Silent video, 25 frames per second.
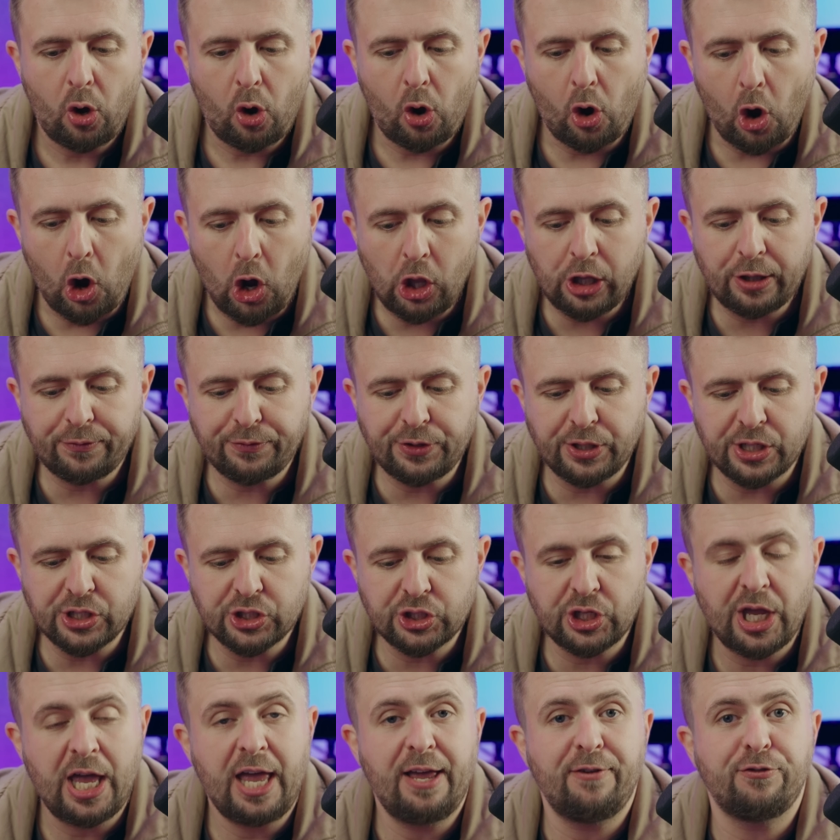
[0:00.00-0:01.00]
All of
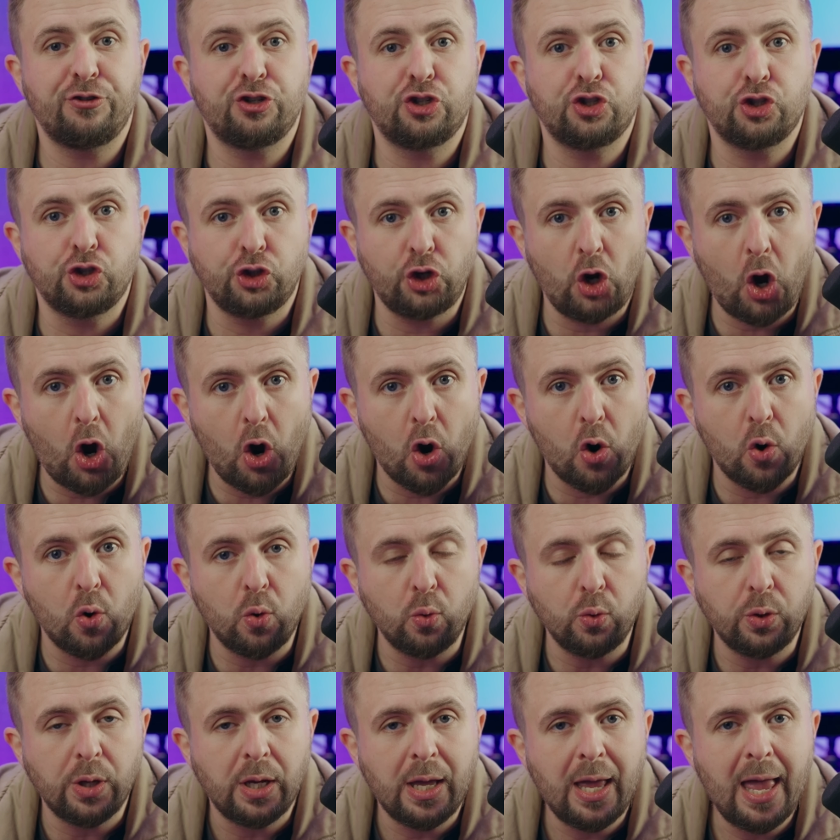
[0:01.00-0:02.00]
this have
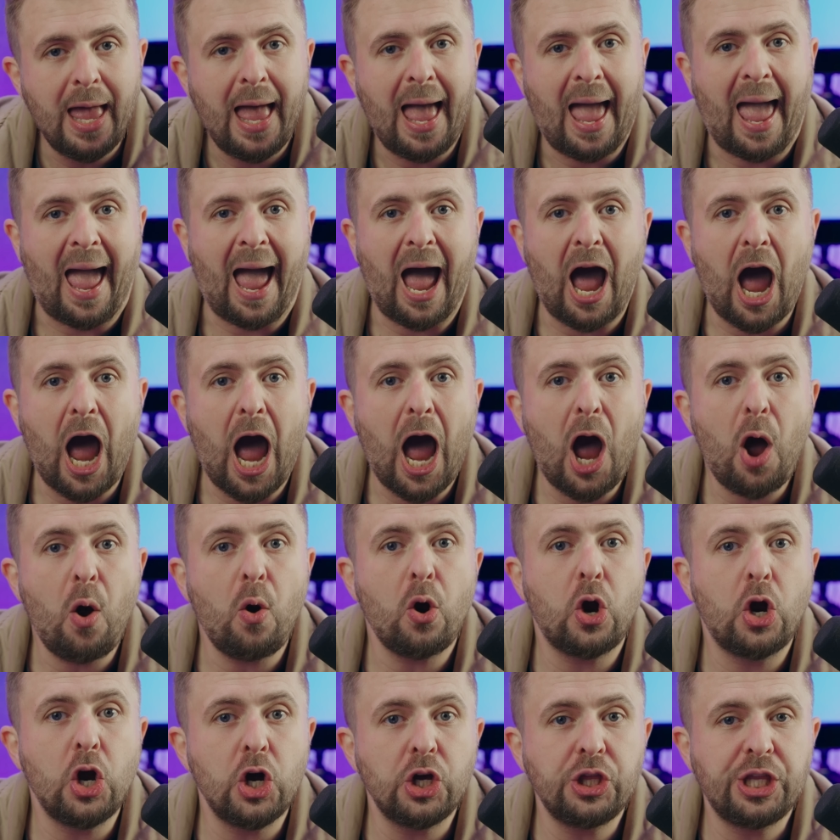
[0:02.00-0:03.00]
showed how
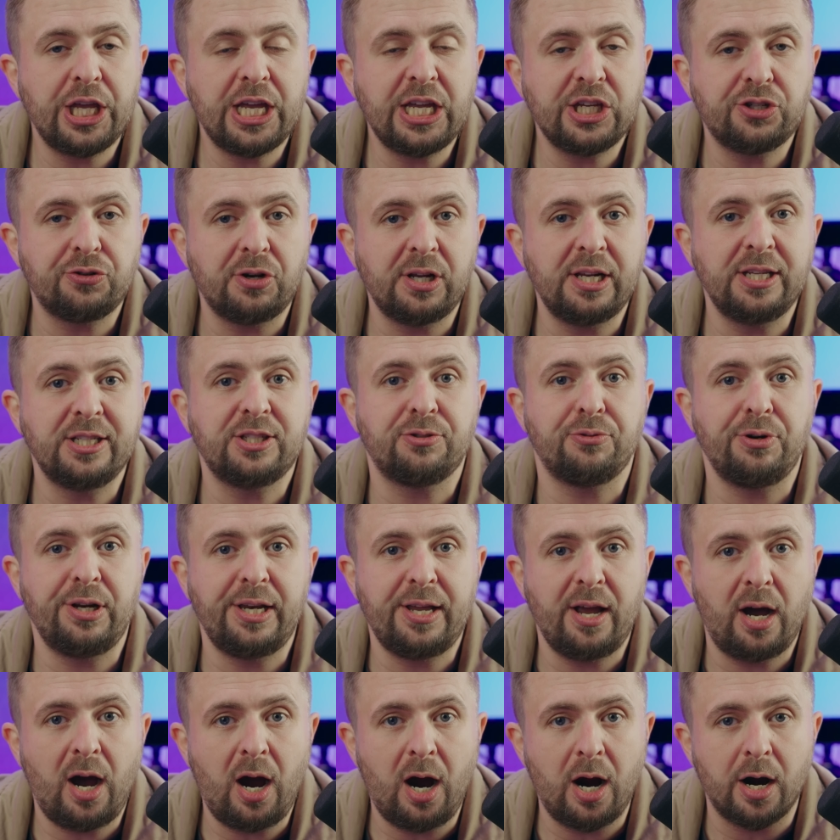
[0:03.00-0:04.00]
good the Israelis
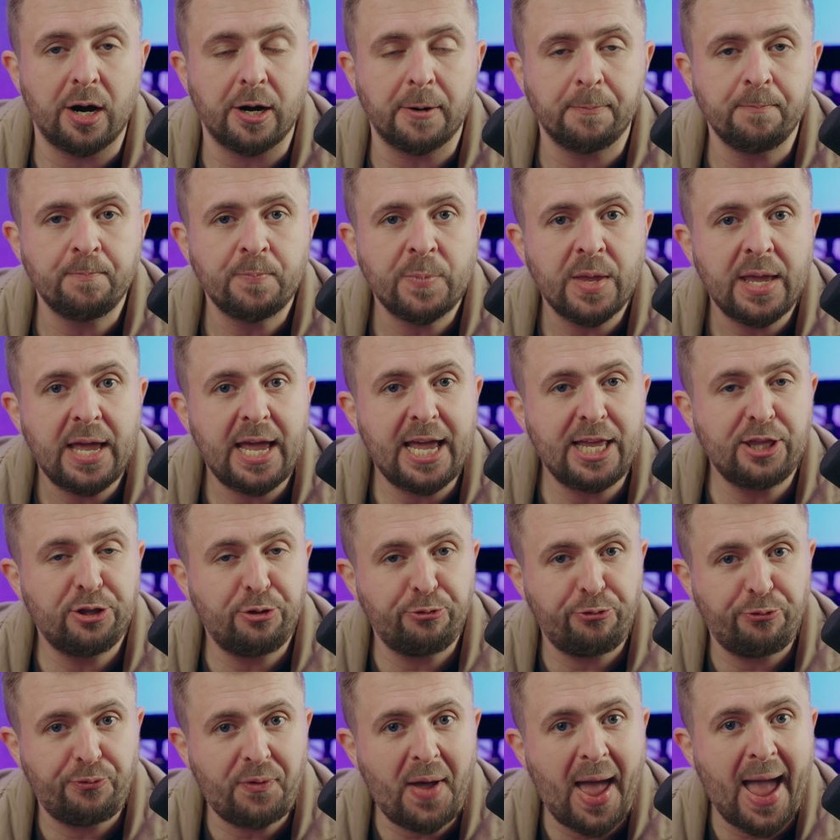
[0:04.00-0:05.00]
really are. And
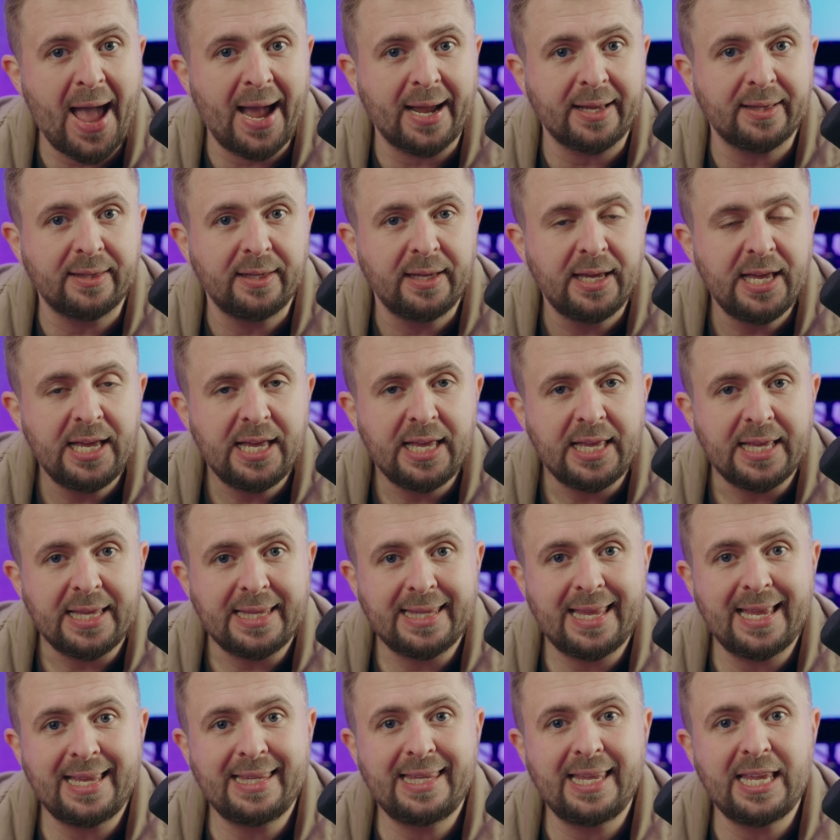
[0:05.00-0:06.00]
the fact
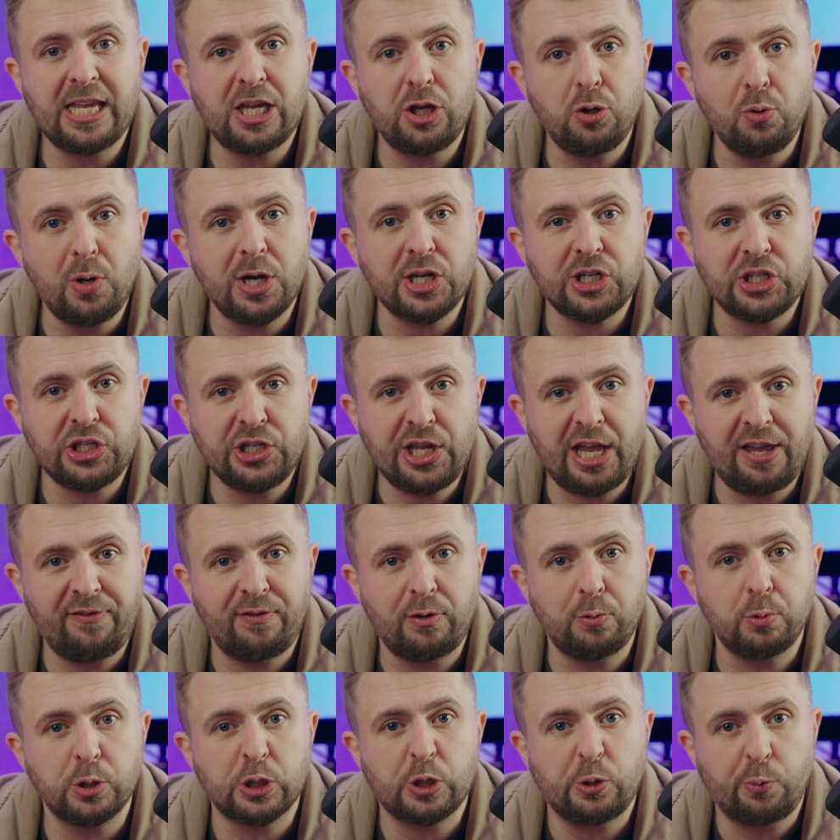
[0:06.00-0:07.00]
that the US
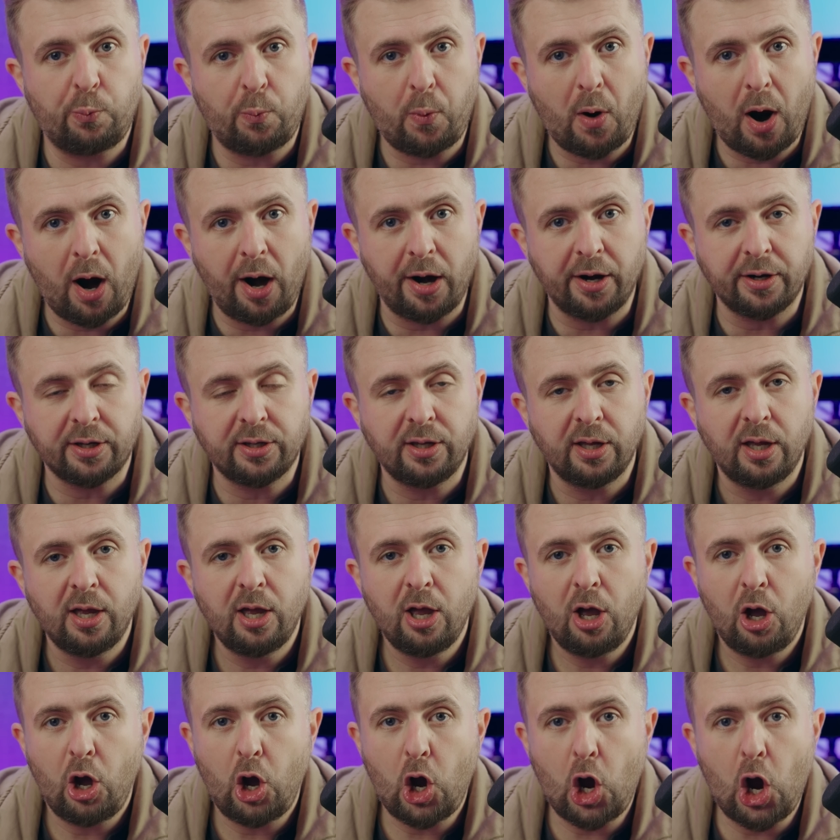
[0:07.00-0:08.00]
Navy was parked
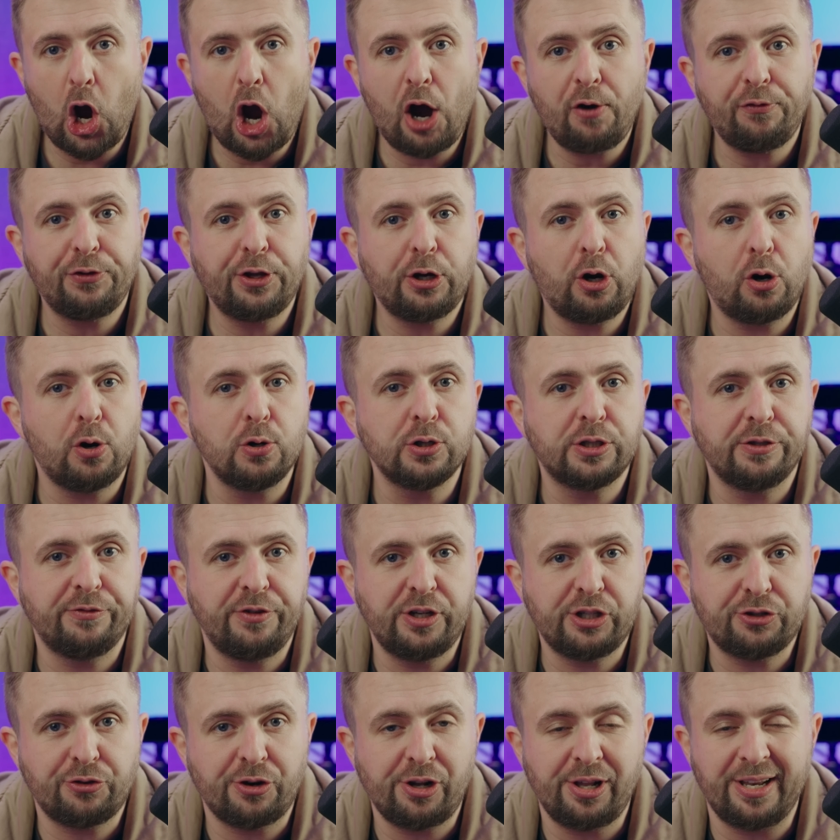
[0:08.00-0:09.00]
off the coast of
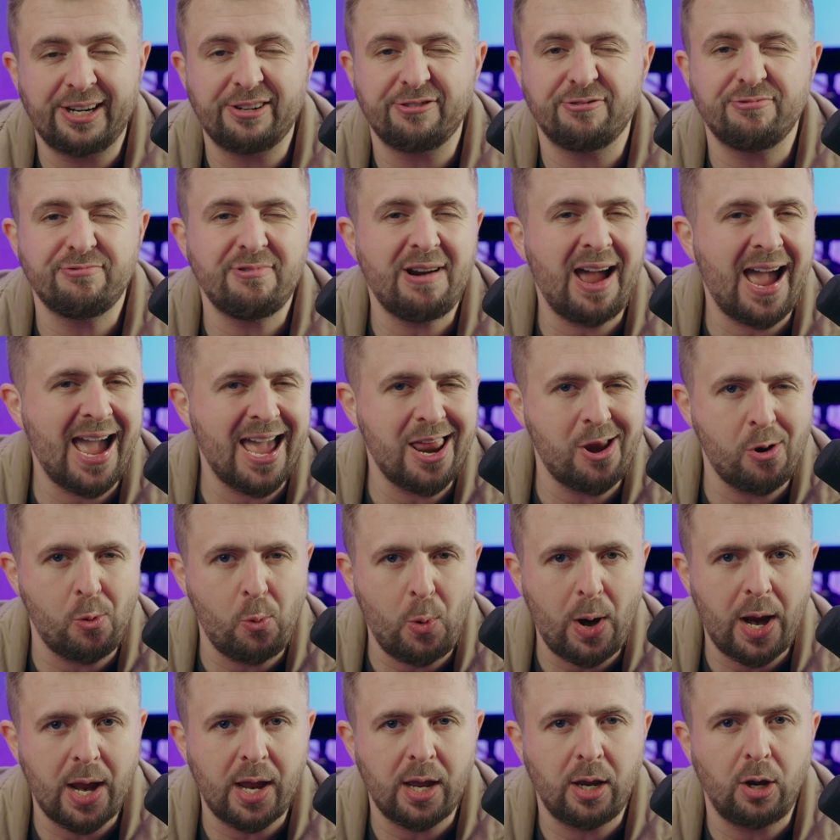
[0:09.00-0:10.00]
Israel right
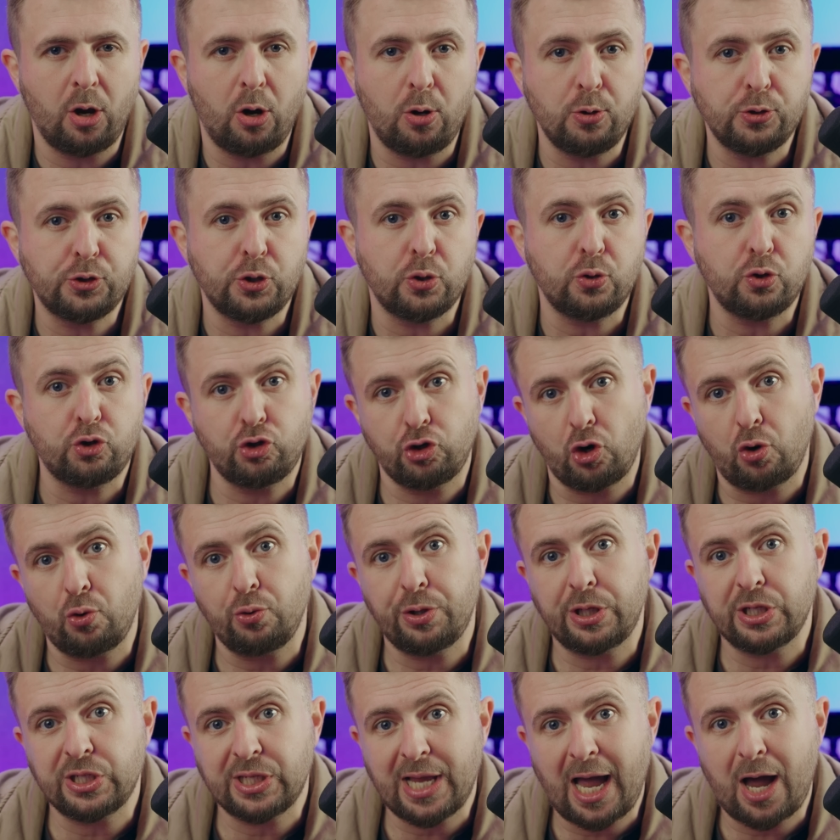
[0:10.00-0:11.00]
away also
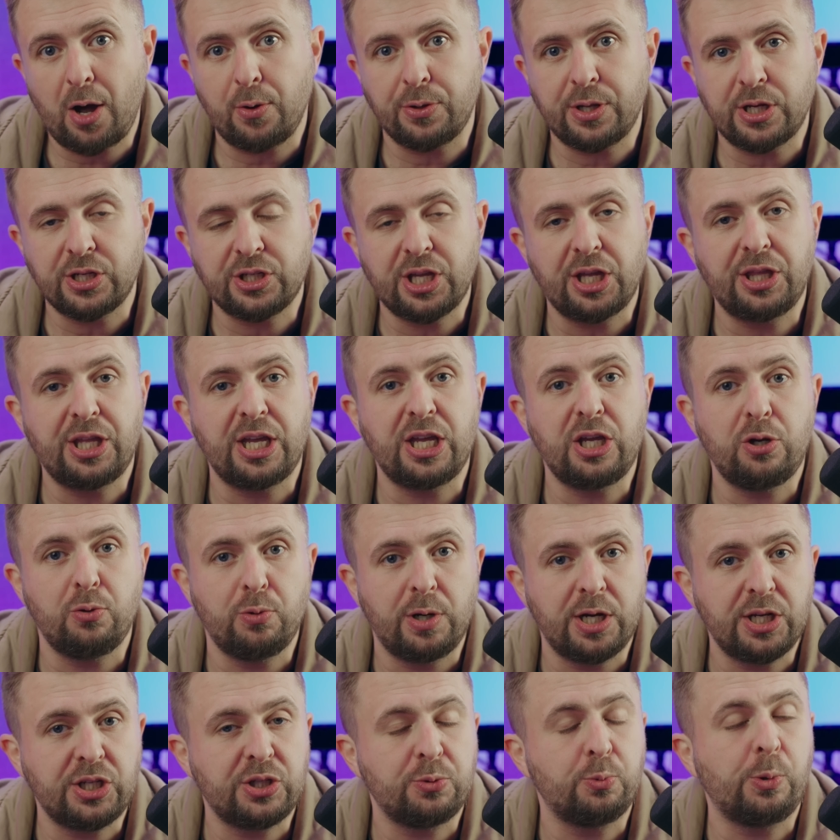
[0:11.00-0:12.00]
showed the Saudis that the
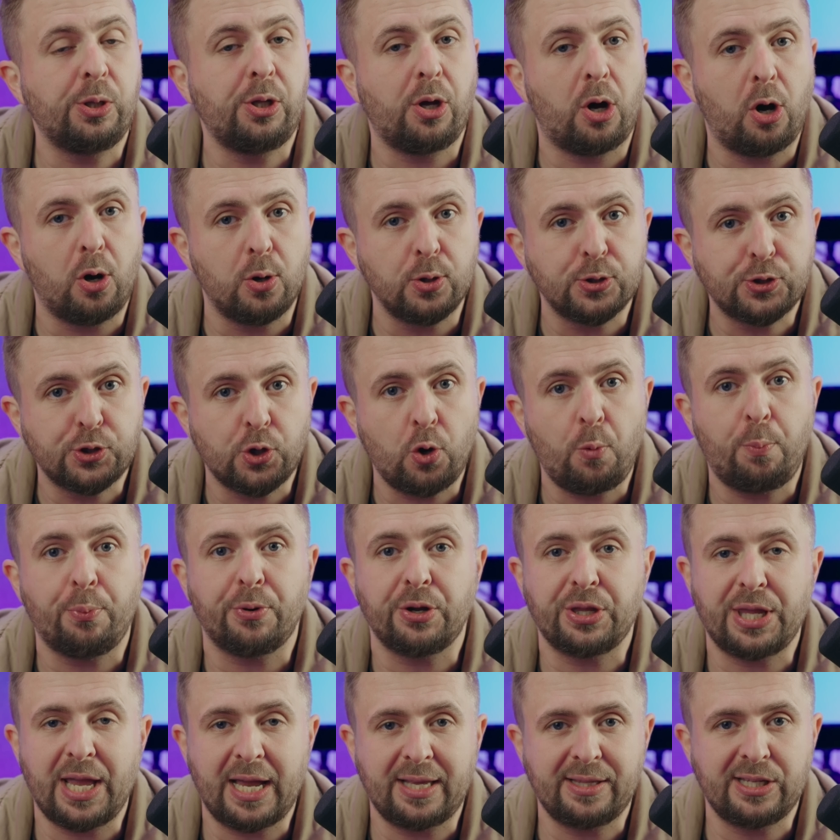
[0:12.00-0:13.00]
US will also
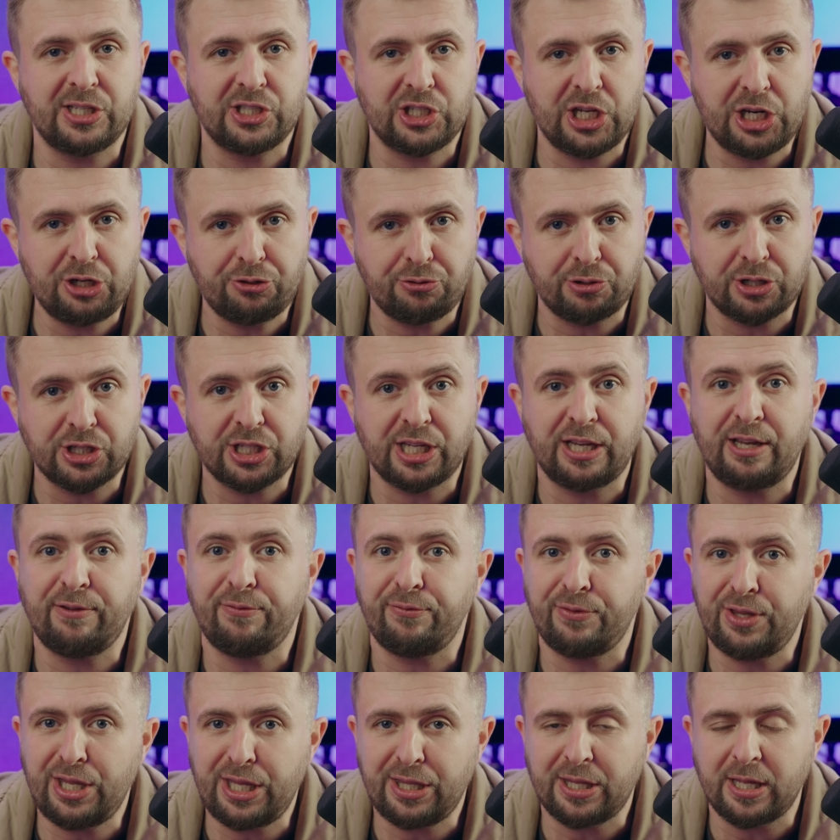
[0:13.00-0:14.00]
protect this interest
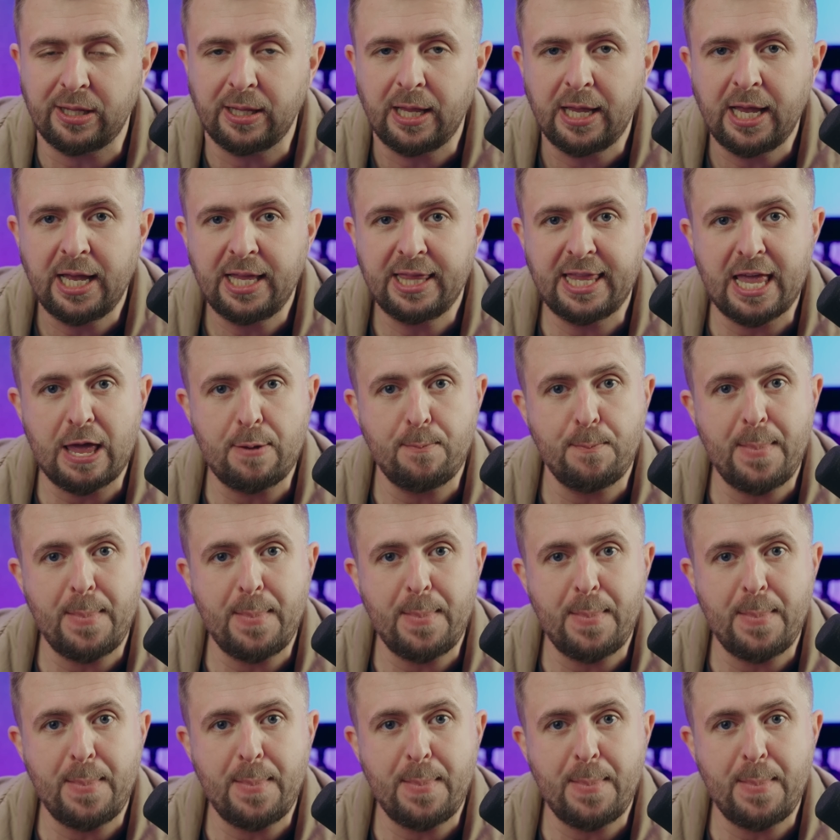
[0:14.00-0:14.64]
if needed. They